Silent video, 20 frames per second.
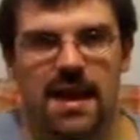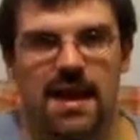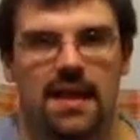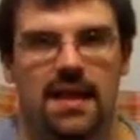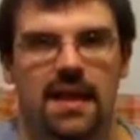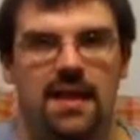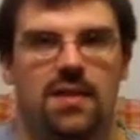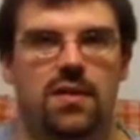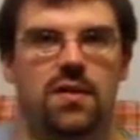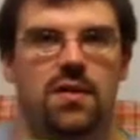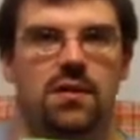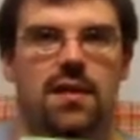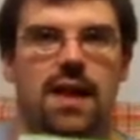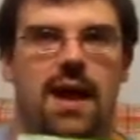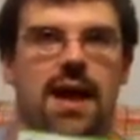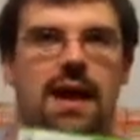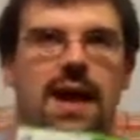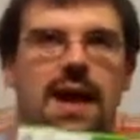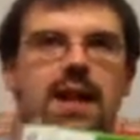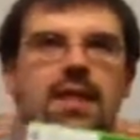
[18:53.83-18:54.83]
It looked
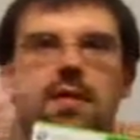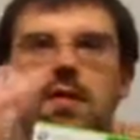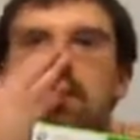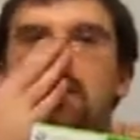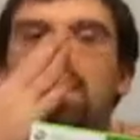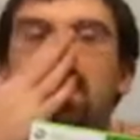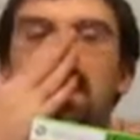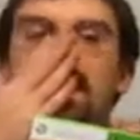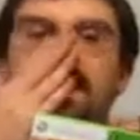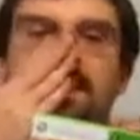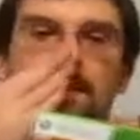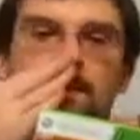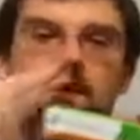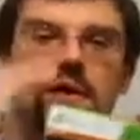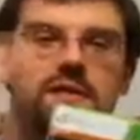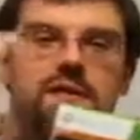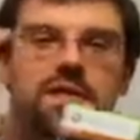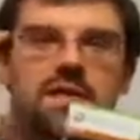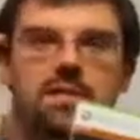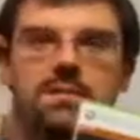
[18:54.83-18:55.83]
like
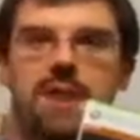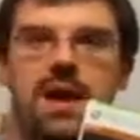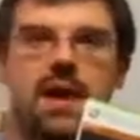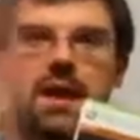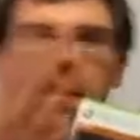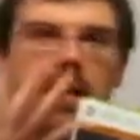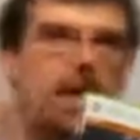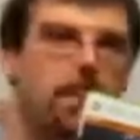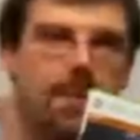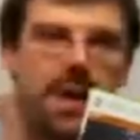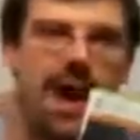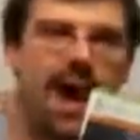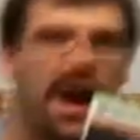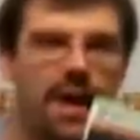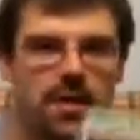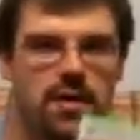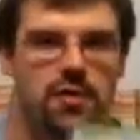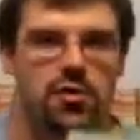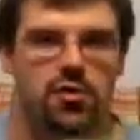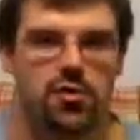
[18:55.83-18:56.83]
someone smeared a
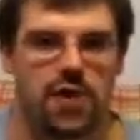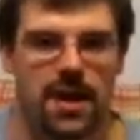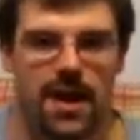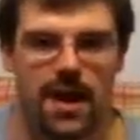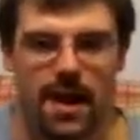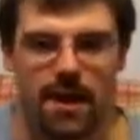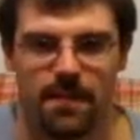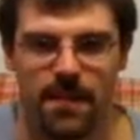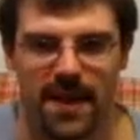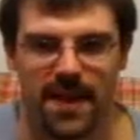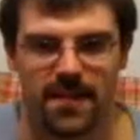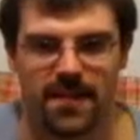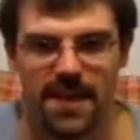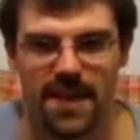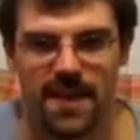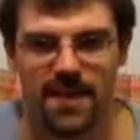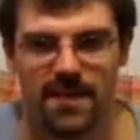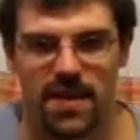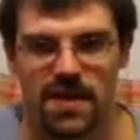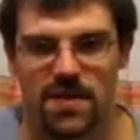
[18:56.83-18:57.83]
pile of shit on my
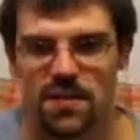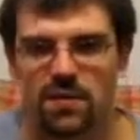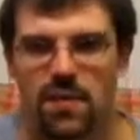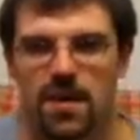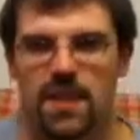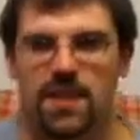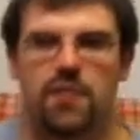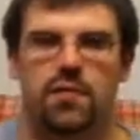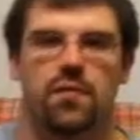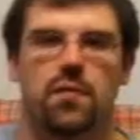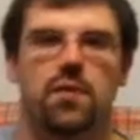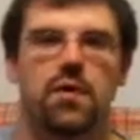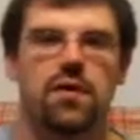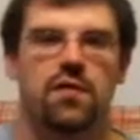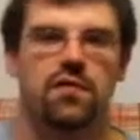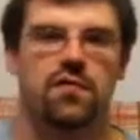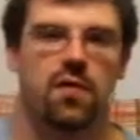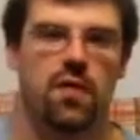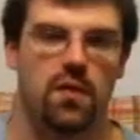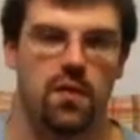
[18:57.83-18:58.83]
TV screen, threw a
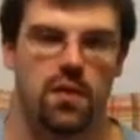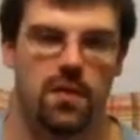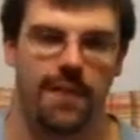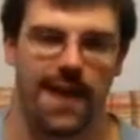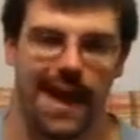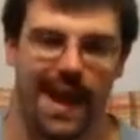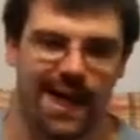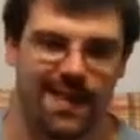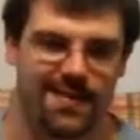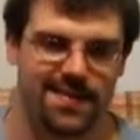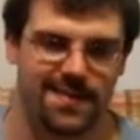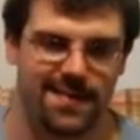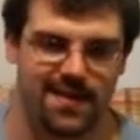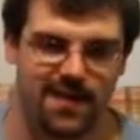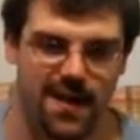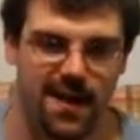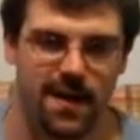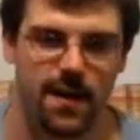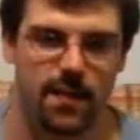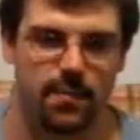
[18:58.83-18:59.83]
controller in my hands and
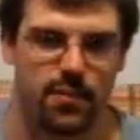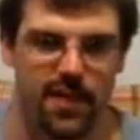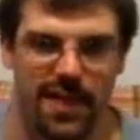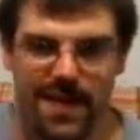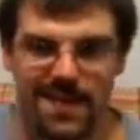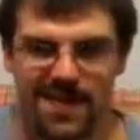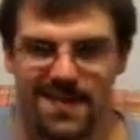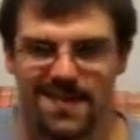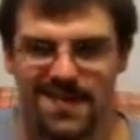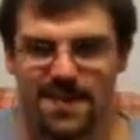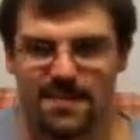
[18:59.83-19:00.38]
said, here, play this.